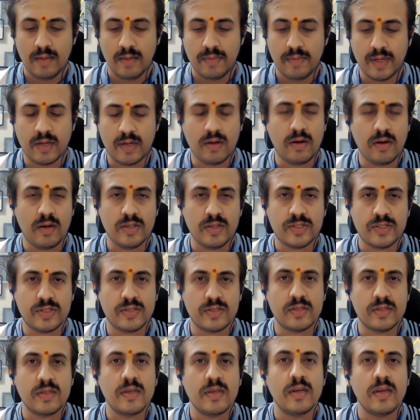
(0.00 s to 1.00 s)

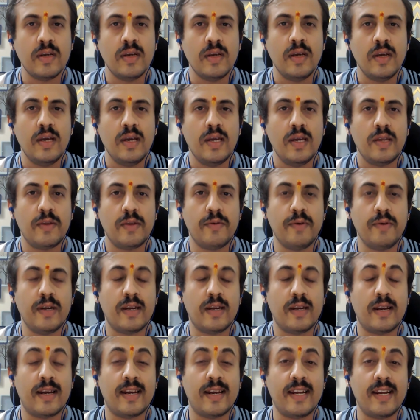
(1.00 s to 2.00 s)
because
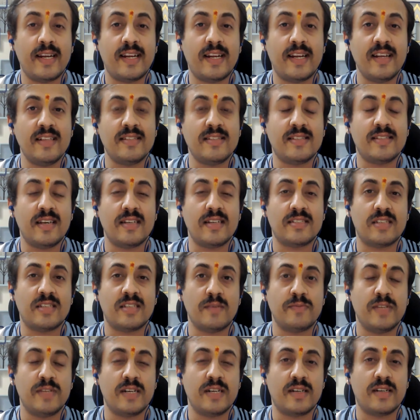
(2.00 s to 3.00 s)
your returns are
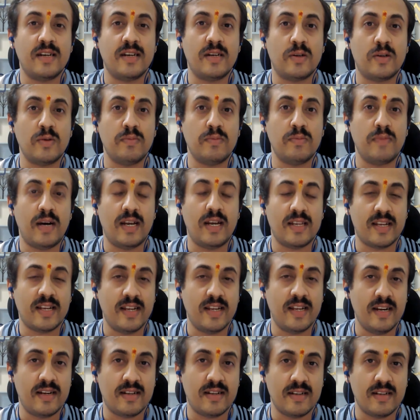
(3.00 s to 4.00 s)
subjected to
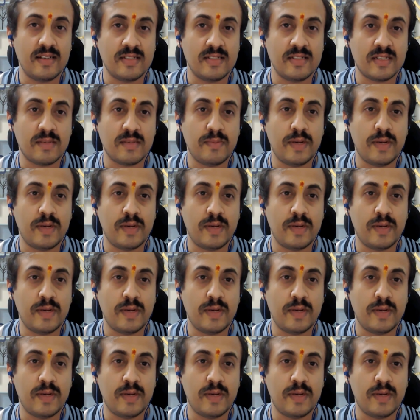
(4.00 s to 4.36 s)
market risk,